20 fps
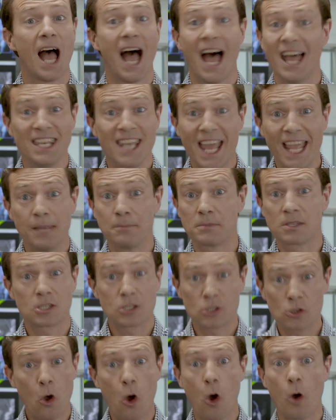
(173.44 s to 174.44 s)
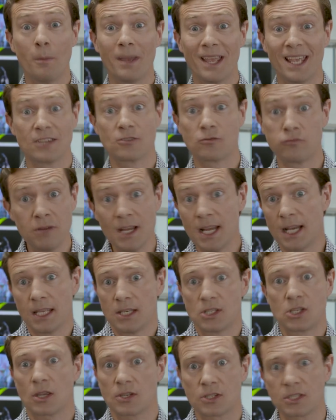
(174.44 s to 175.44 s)
A named storm is really
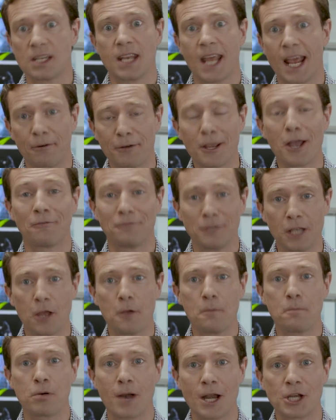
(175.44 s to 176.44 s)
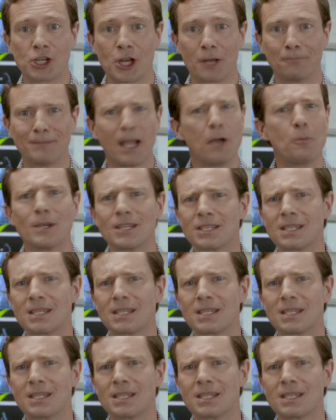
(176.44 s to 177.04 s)
just an area of low pressure, and we